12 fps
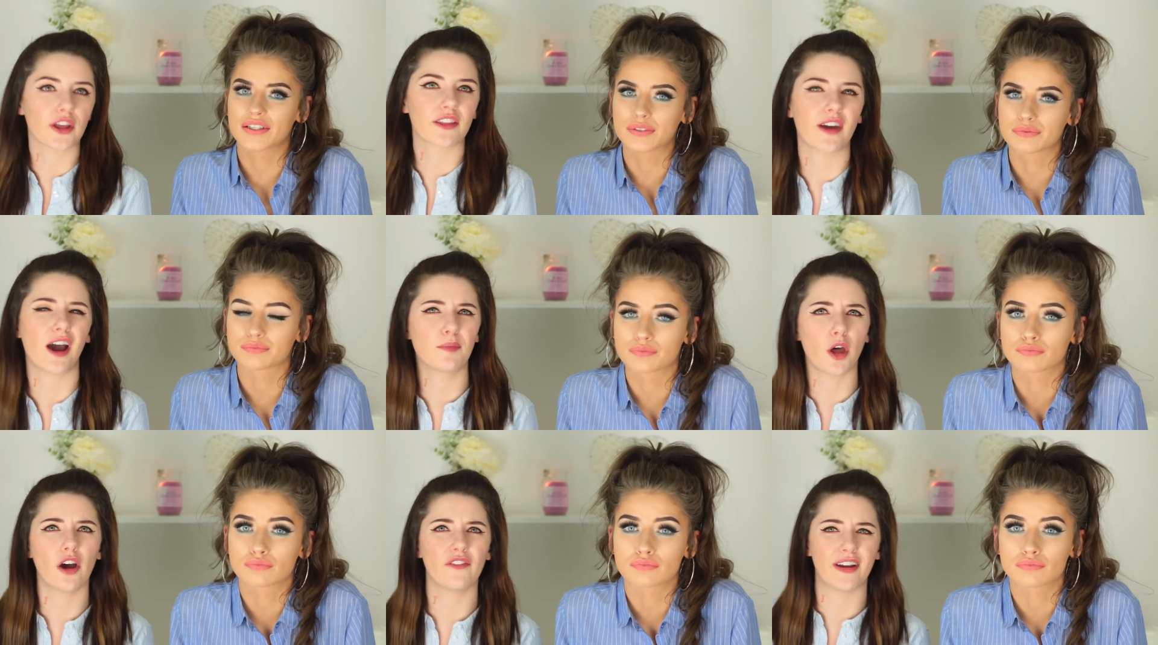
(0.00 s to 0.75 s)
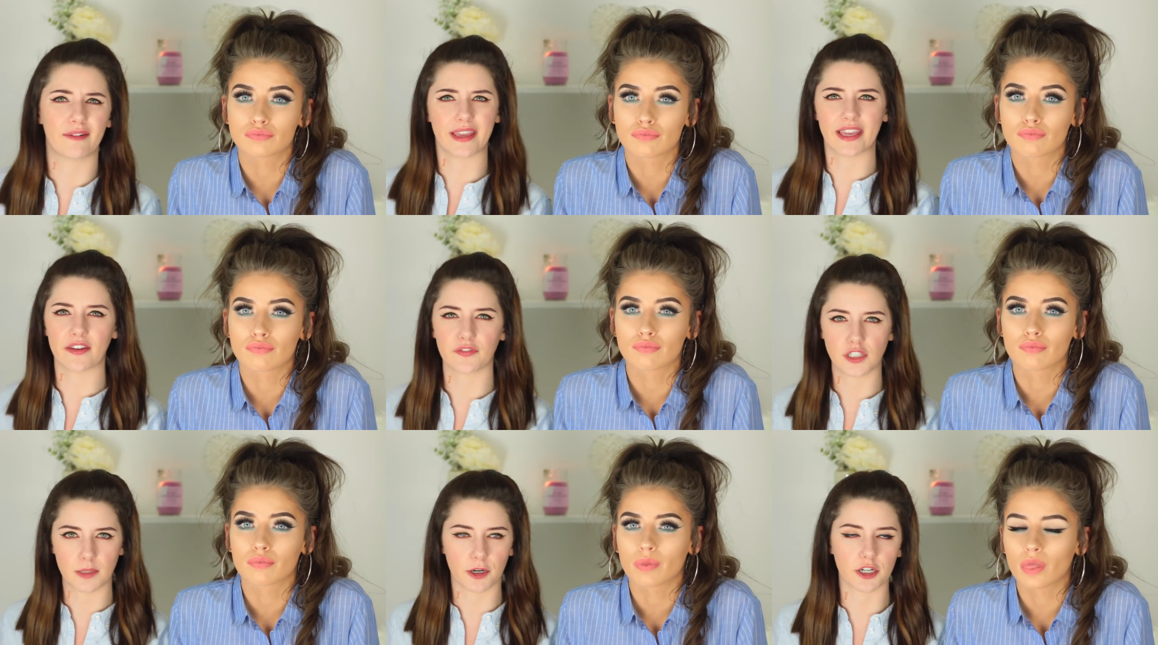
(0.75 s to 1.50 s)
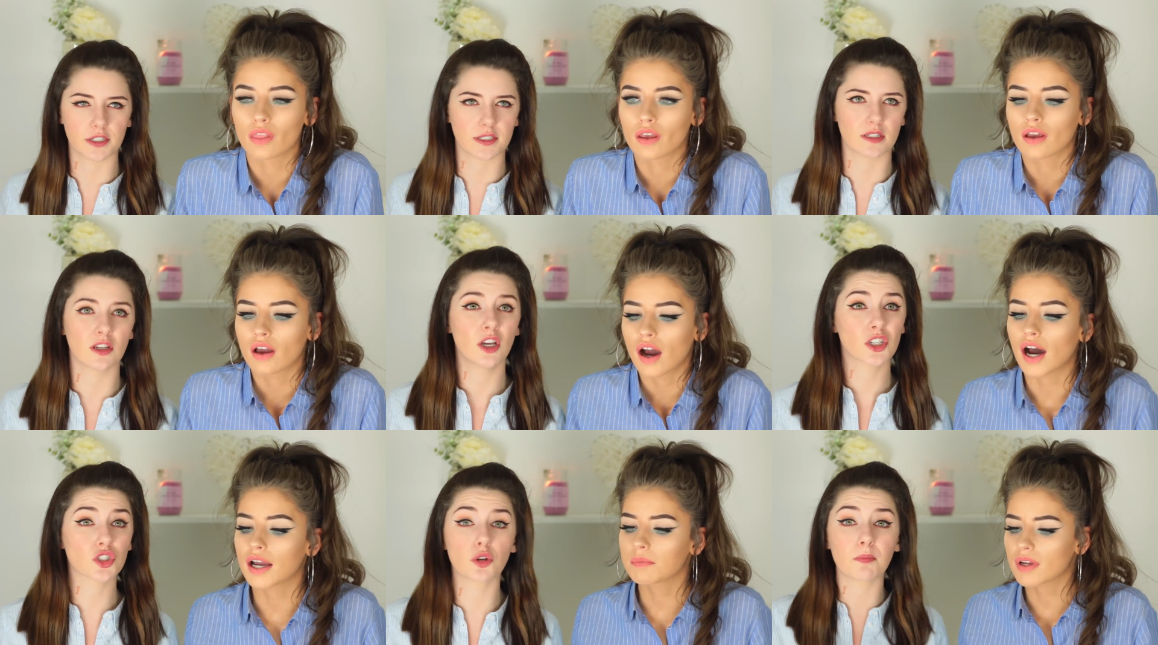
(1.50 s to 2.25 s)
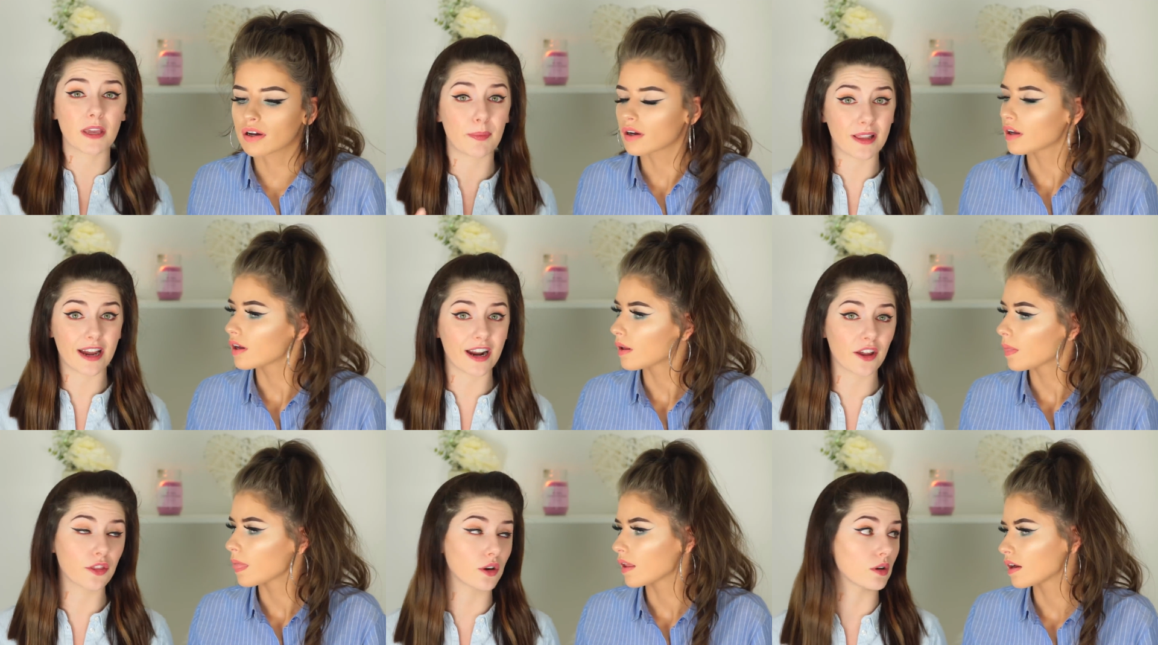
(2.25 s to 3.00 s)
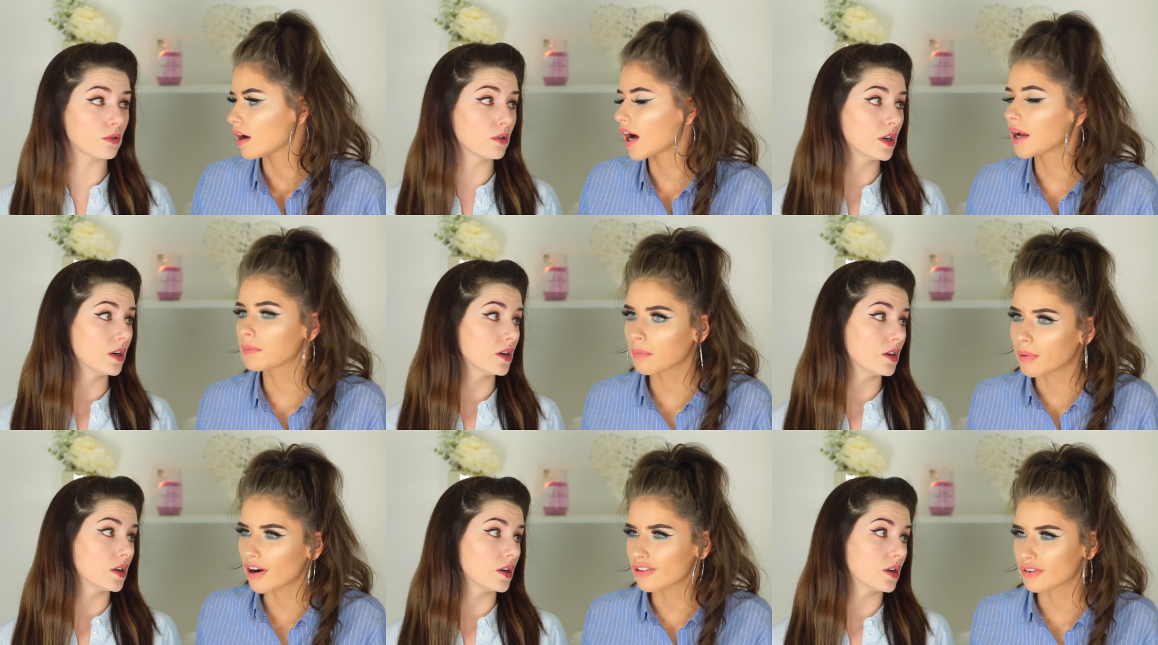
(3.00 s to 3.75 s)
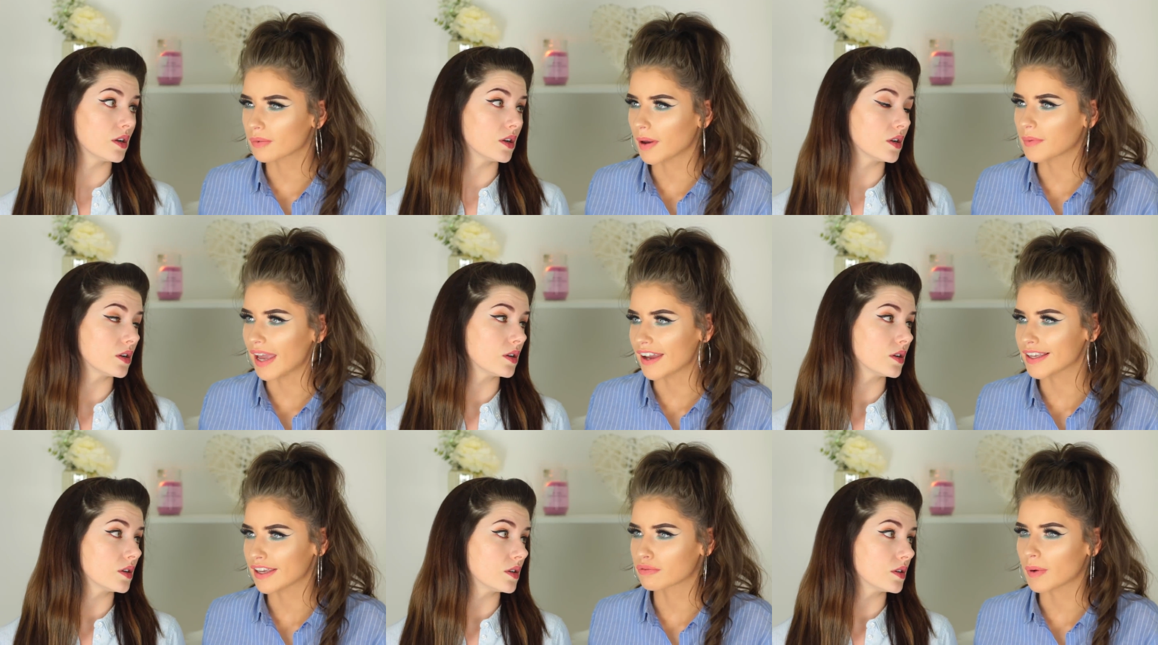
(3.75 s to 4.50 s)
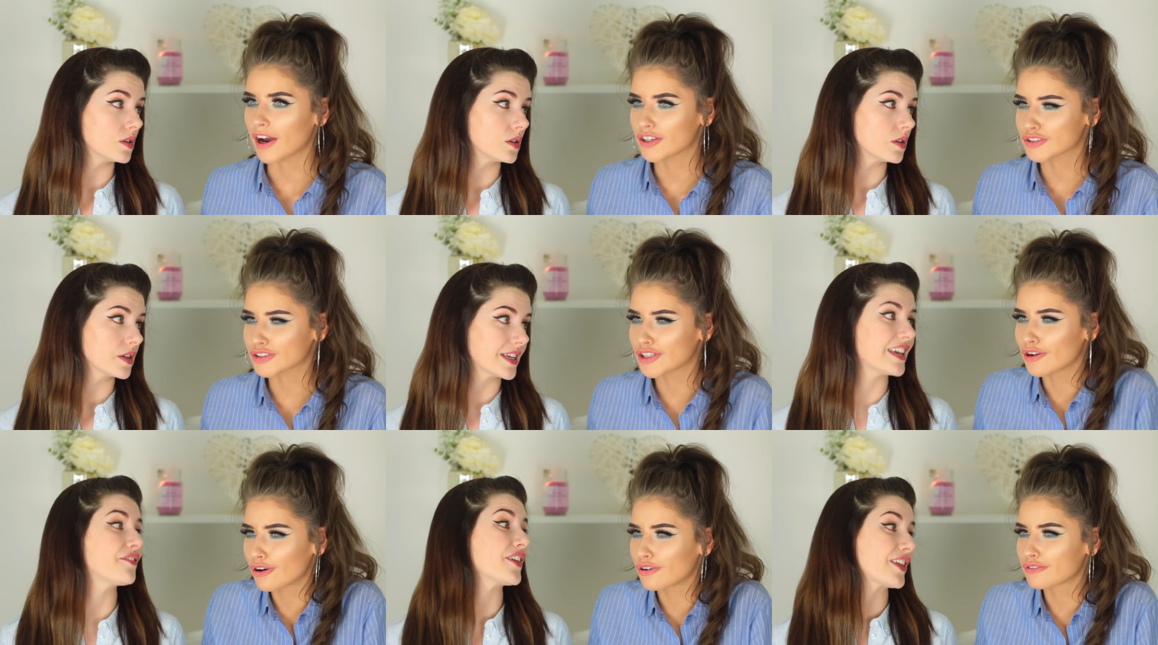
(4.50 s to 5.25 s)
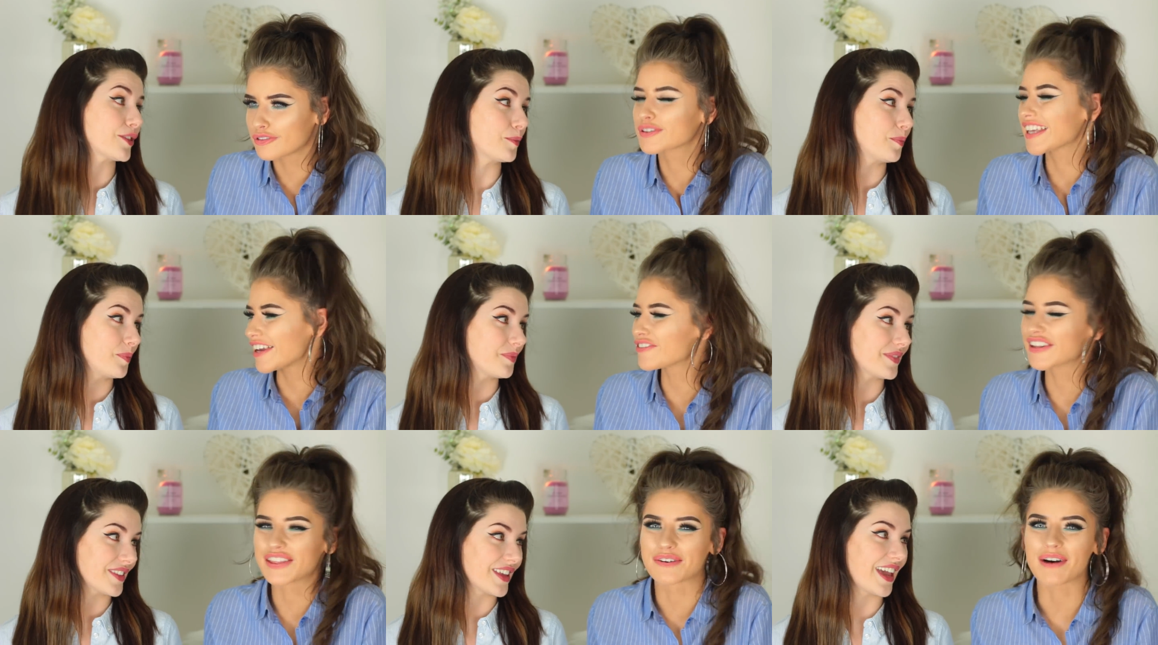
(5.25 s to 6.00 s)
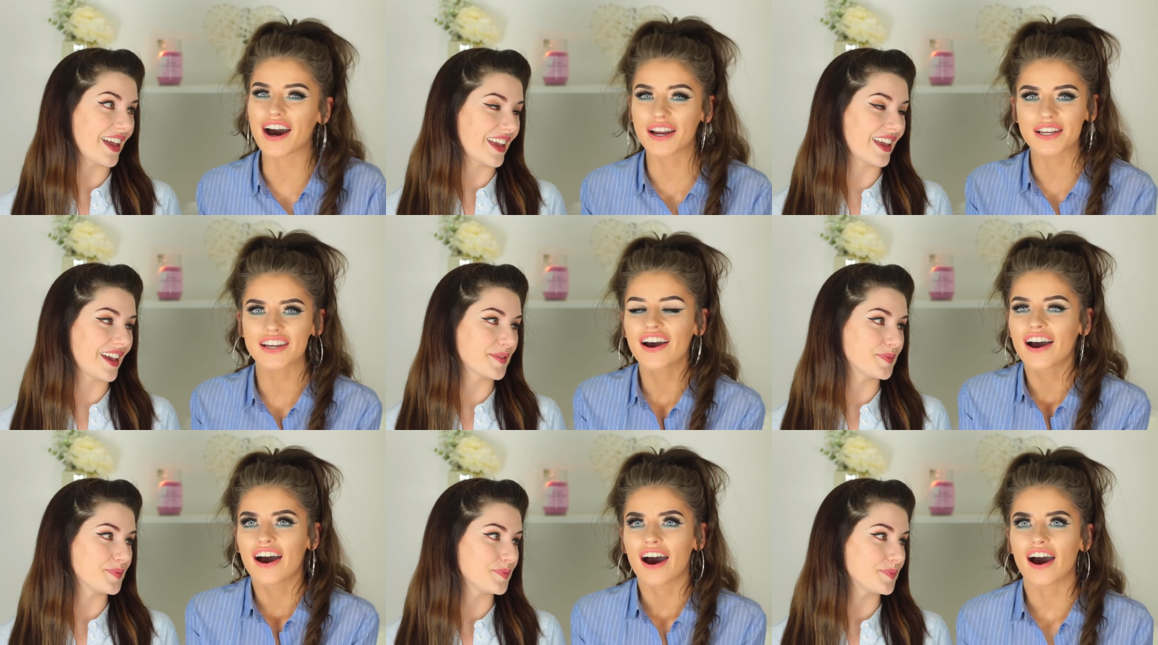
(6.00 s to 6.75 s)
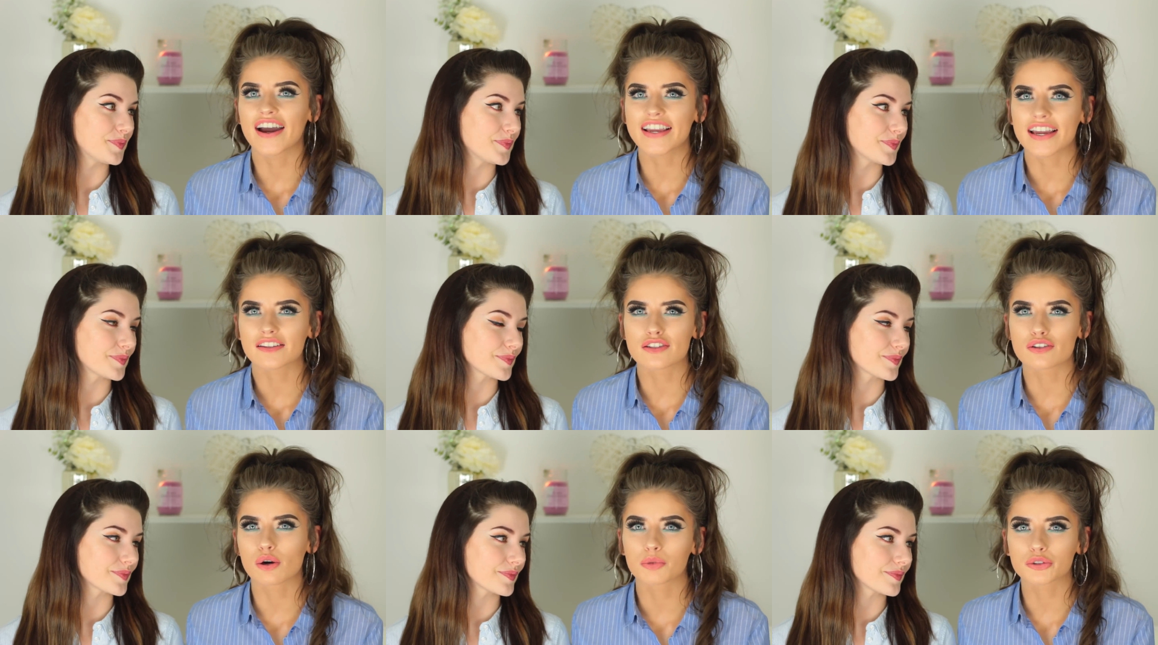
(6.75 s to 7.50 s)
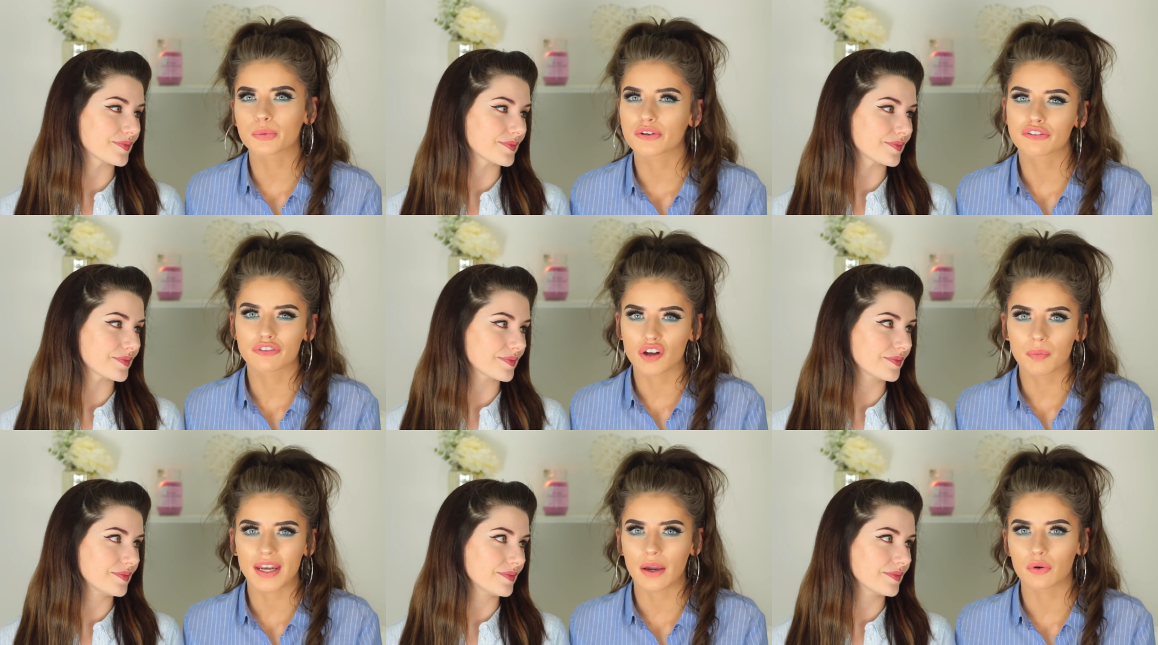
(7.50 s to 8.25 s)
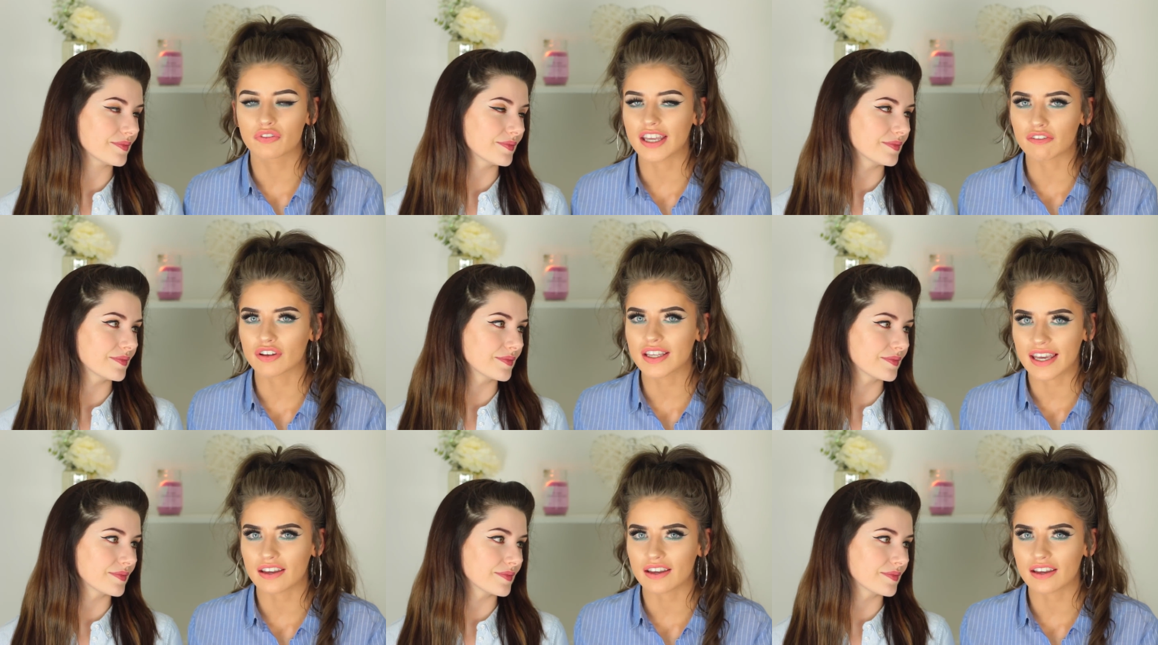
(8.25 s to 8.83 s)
Speaker 1: yeah. like that. I'm not a very gifty person. I'm Some not, people are though.
Speaker 2: I'm not bothered about getting gifts, but I just giving them, giving them. Yeah, I. Yeah. I get so much more fulfillment out of giving